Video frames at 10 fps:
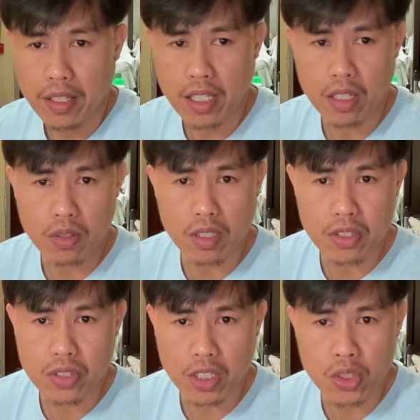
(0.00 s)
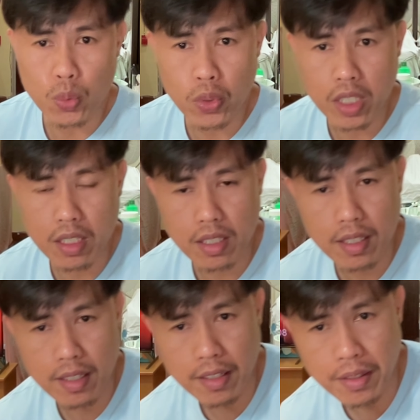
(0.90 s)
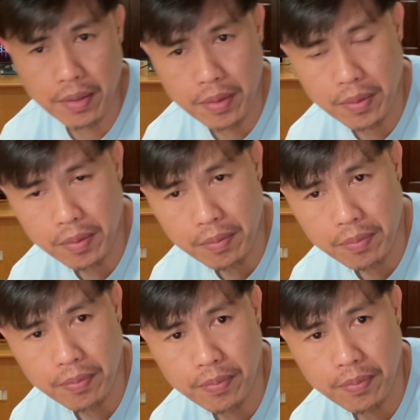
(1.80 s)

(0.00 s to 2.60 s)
then on the sixth week, um,